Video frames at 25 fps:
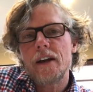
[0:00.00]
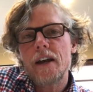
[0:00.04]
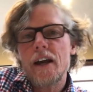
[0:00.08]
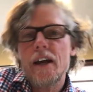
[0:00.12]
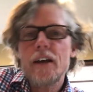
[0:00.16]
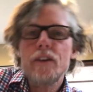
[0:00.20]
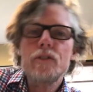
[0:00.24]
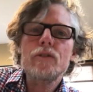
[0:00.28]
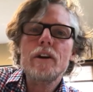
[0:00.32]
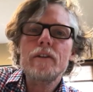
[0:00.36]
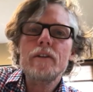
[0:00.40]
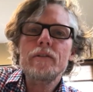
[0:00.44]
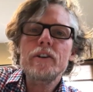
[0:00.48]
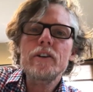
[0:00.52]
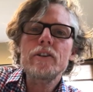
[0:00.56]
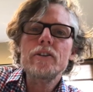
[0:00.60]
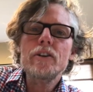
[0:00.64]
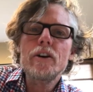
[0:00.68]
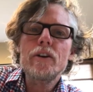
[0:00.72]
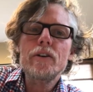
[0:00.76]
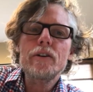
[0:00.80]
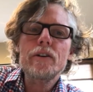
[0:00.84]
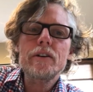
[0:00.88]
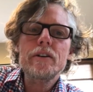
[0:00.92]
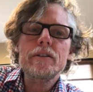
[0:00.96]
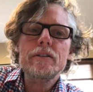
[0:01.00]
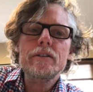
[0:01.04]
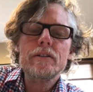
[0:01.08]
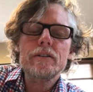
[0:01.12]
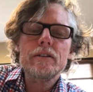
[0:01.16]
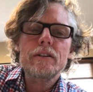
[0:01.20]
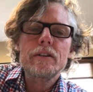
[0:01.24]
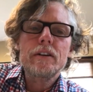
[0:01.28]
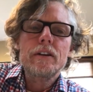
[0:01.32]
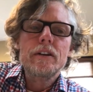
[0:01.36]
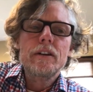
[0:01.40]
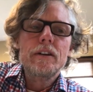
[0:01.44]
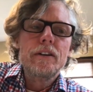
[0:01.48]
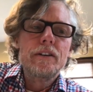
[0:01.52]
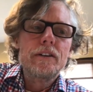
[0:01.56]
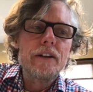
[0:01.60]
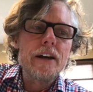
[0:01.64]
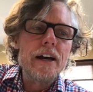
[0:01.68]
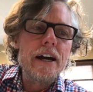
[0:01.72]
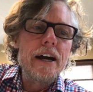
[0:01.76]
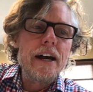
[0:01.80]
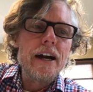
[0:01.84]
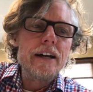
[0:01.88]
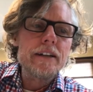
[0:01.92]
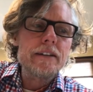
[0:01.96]
"Hey, do you ever notice
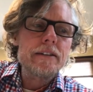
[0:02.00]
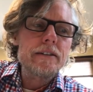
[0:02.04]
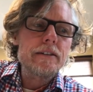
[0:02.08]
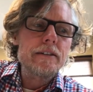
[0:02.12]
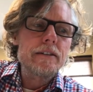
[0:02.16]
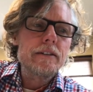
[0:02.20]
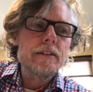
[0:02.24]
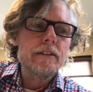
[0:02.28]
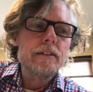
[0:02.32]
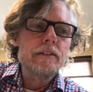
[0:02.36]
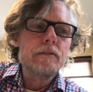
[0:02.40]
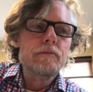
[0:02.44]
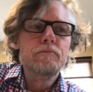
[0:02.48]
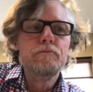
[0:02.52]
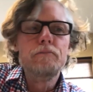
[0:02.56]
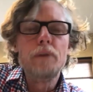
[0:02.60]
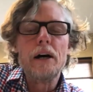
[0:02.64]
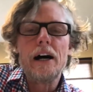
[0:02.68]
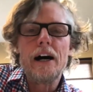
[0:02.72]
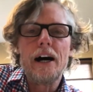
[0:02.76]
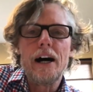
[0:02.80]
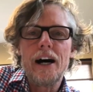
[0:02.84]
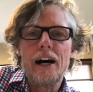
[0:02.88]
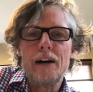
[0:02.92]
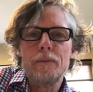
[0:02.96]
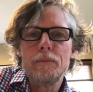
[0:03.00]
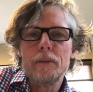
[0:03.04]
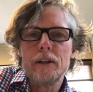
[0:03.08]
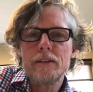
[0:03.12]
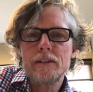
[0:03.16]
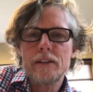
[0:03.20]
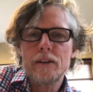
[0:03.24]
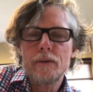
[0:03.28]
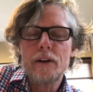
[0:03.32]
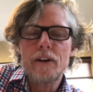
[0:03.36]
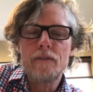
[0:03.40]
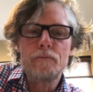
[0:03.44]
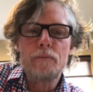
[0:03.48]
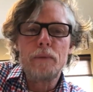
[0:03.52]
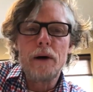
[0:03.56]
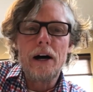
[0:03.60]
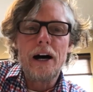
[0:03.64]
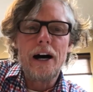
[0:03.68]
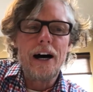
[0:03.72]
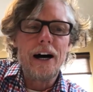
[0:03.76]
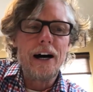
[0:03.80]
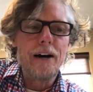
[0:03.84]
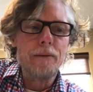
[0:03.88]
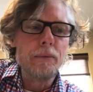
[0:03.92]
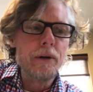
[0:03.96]
that Bob? Let's say we have
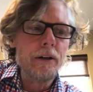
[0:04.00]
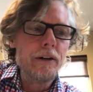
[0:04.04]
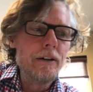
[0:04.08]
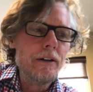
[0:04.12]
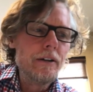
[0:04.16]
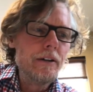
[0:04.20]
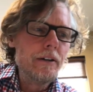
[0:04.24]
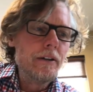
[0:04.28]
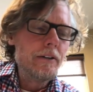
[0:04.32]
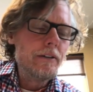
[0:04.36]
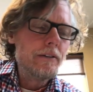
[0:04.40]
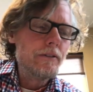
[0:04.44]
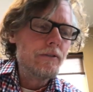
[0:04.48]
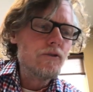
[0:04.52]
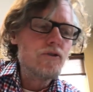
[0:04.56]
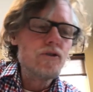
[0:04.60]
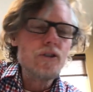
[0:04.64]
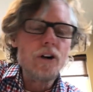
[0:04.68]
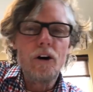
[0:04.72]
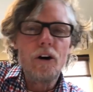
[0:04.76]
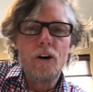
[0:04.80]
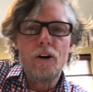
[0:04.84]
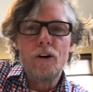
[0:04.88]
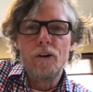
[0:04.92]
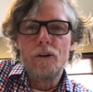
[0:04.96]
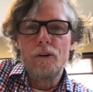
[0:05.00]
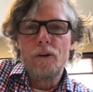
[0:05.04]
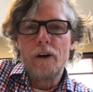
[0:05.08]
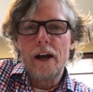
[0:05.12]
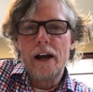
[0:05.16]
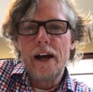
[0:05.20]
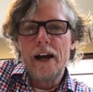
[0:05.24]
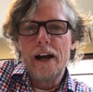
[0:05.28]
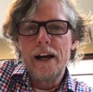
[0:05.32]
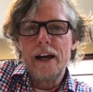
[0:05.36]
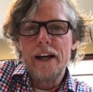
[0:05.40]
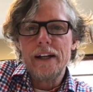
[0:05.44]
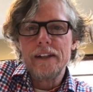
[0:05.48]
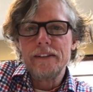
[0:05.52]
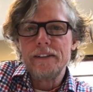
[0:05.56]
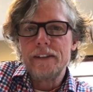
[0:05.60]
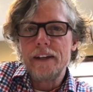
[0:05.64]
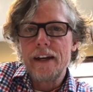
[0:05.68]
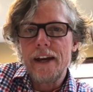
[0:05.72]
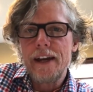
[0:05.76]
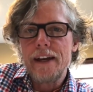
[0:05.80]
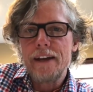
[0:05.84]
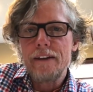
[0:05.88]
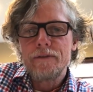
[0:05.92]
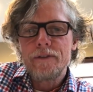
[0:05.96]
Bob, Joe, and
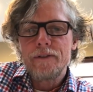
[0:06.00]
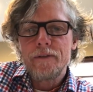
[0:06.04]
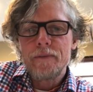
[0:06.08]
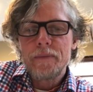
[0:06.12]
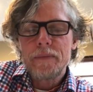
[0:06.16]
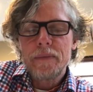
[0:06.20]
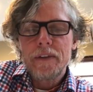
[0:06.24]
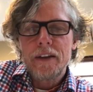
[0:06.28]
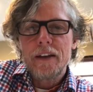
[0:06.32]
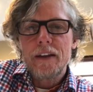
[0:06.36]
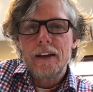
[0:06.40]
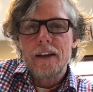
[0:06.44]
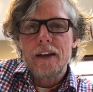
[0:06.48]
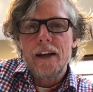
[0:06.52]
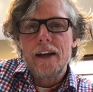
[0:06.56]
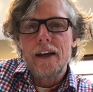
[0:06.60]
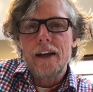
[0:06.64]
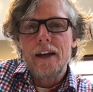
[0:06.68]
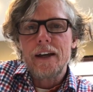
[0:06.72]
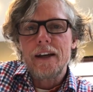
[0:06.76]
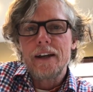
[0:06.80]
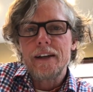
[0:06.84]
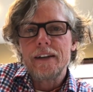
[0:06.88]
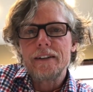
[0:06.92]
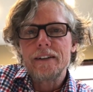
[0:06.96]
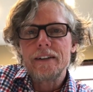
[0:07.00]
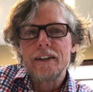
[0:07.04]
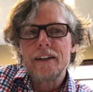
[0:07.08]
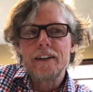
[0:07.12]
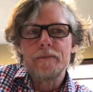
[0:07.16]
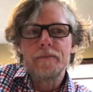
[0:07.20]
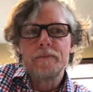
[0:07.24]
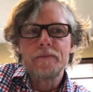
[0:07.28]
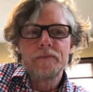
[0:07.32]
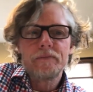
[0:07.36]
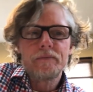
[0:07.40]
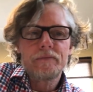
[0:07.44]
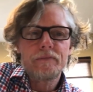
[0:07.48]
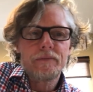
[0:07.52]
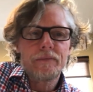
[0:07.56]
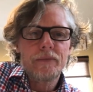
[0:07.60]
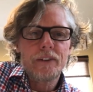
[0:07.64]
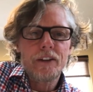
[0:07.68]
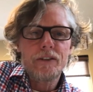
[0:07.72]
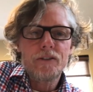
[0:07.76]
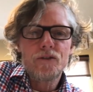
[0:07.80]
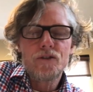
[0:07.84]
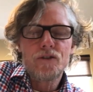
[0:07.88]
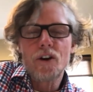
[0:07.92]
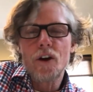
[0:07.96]
Dave, and um,
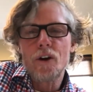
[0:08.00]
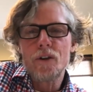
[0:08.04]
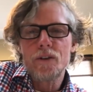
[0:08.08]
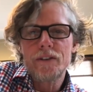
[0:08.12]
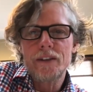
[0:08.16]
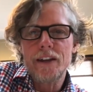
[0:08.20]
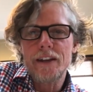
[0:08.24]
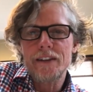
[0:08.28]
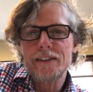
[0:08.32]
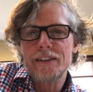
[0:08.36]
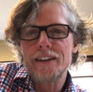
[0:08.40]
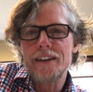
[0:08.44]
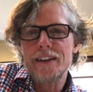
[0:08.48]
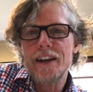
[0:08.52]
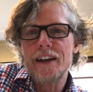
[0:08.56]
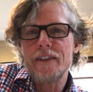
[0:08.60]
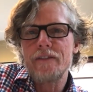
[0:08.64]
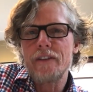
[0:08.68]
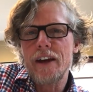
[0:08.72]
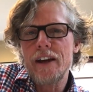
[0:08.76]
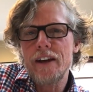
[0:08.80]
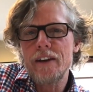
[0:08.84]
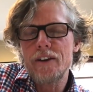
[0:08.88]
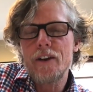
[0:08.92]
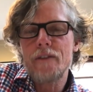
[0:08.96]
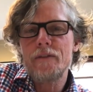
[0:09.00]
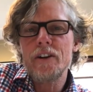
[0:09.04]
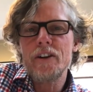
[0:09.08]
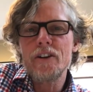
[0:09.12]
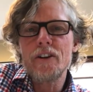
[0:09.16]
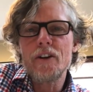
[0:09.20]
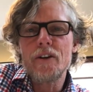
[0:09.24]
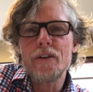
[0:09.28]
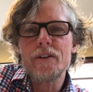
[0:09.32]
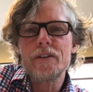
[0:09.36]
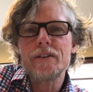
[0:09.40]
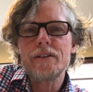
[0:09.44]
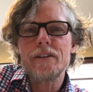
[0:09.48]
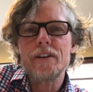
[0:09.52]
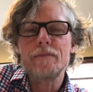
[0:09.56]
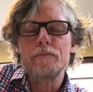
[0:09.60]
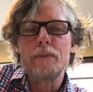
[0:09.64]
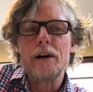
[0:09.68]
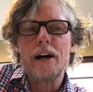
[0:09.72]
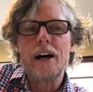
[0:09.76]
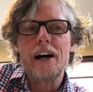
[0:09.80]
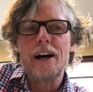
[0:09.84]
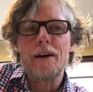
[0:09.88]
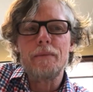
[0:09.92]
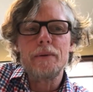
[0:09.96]
Joe says to Dave, "Hey, do you ever notice
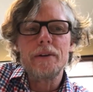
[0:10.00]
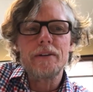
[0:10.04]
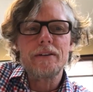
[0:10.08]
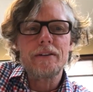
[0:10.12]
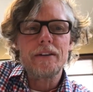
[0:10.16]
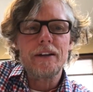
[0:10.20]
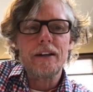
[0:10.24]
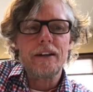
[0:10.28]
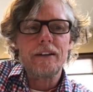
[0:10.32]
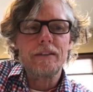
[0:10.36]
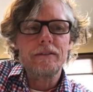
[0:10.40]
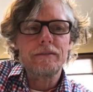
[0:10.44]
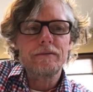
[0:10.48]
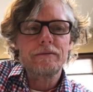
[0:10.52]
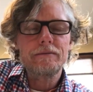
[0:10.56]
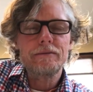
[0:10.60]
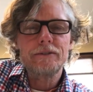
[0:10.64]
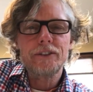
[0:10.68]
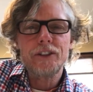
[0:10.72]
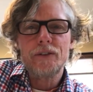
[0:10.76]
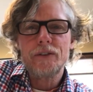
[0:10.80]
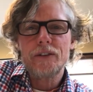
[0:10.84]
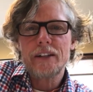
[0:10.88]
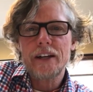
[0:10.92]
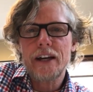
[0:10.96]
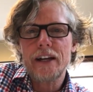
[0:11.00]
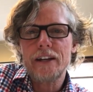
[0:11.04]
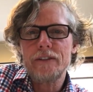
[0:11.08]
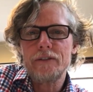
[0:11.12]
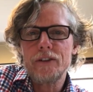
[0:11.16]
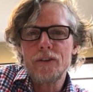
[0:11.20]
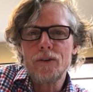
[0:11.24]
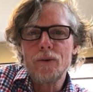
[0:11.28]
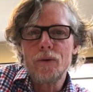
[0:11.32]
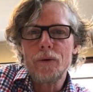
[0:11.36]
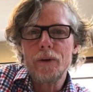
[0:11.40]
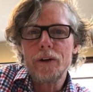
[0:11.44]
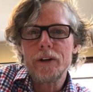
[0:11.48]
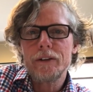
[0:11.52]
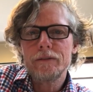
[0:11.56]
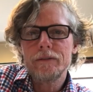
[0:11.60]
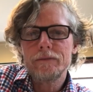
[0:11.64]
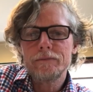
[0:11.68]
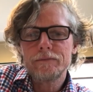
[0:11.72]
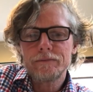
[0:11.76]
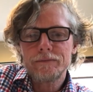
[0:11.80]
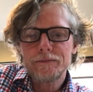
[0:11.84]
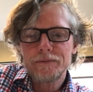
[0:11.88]
that Bob is uh, you know, he's kind of annoying?"